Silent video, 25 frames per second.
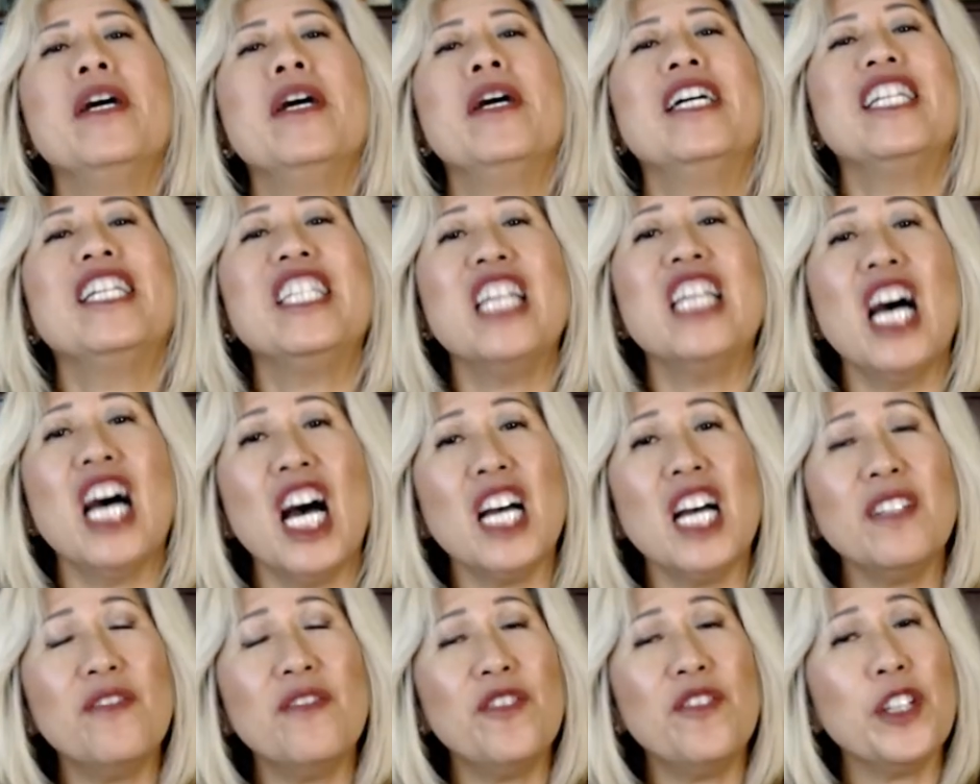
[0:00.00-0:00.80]

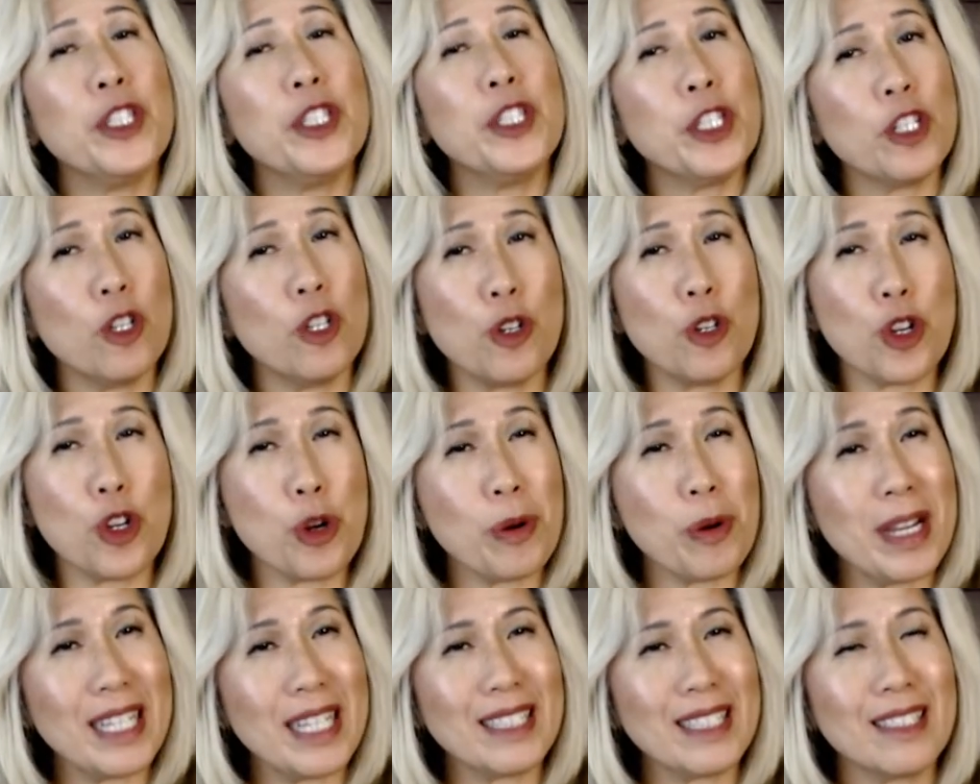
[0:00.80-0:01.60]
non physical
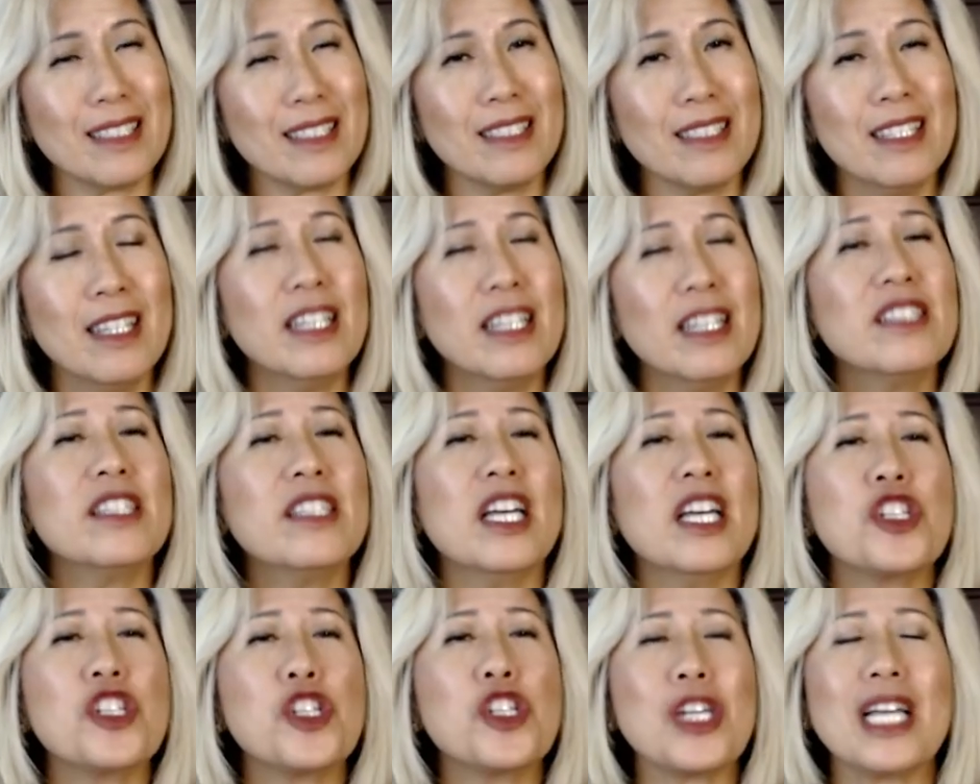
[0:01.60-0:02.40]
traits
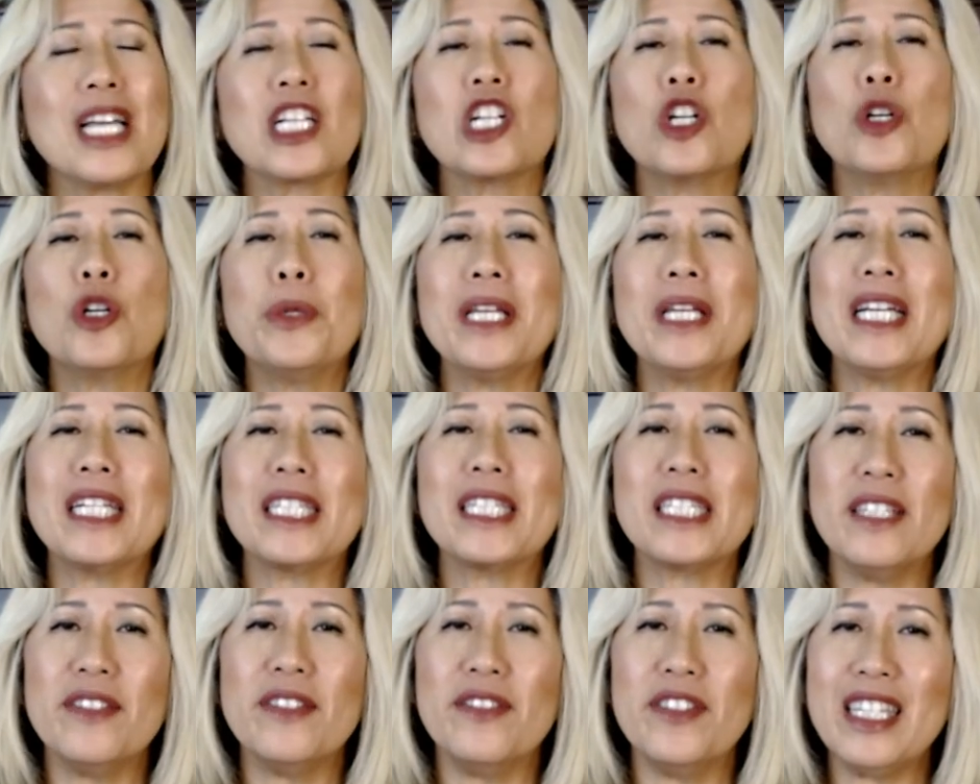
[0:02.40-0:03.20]
such as
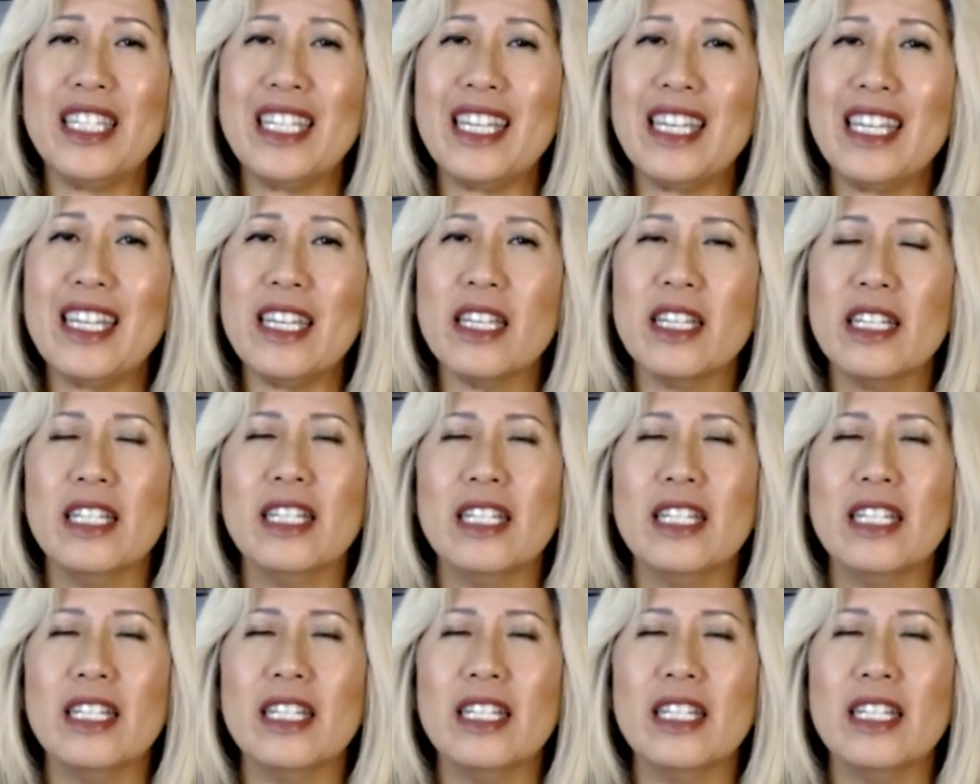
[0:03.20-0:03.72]
creativity,